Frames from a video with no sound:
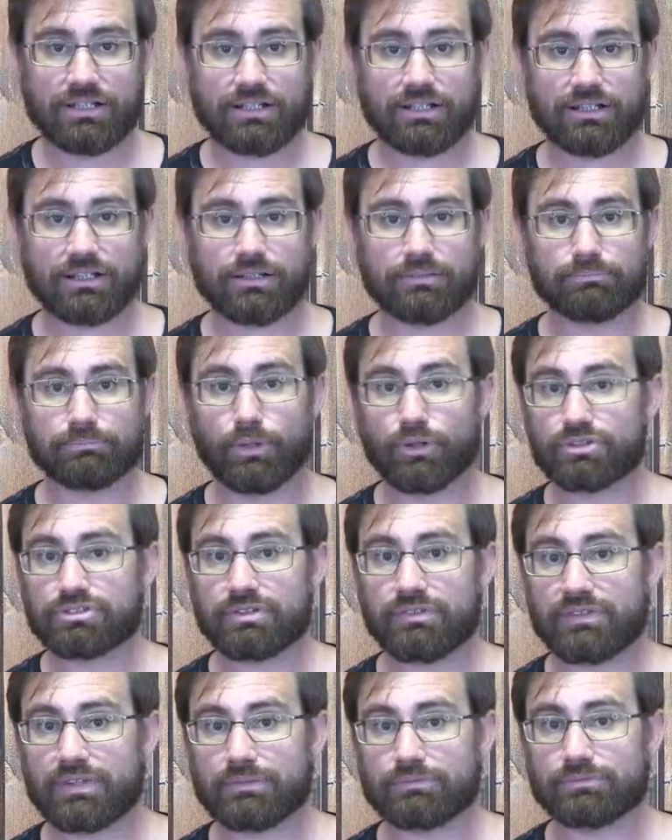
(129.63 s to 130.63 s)
most
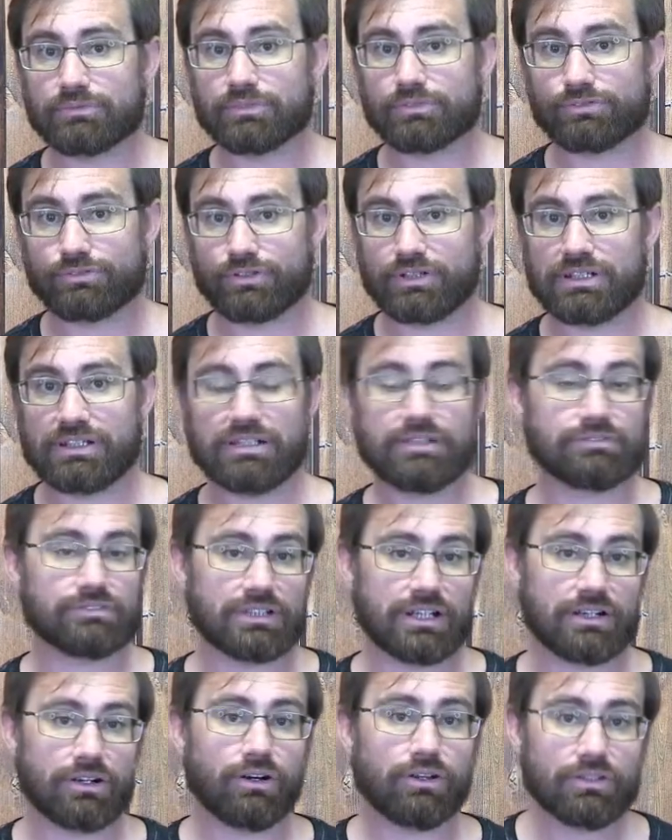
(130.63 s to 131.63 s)
of them free, if
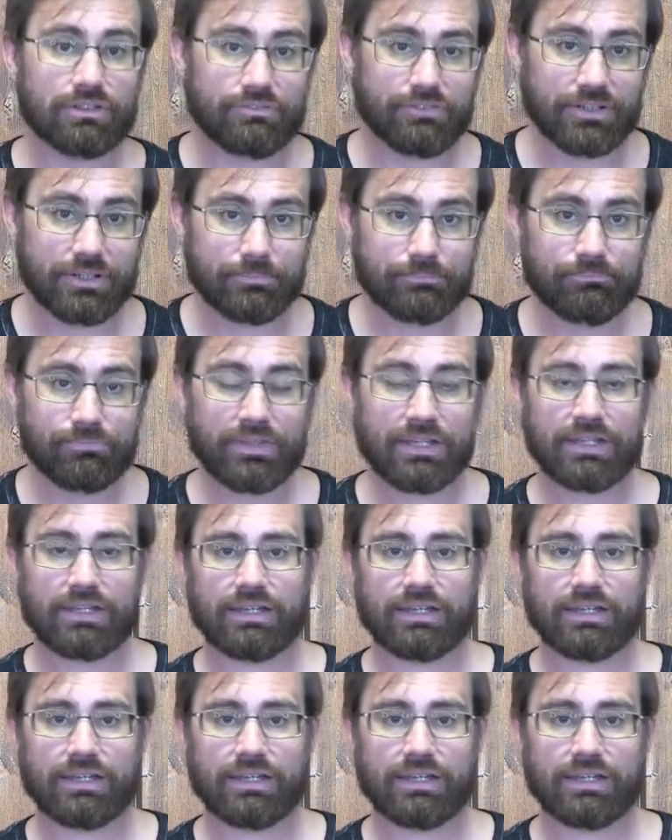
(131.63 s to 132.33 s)
not all of them,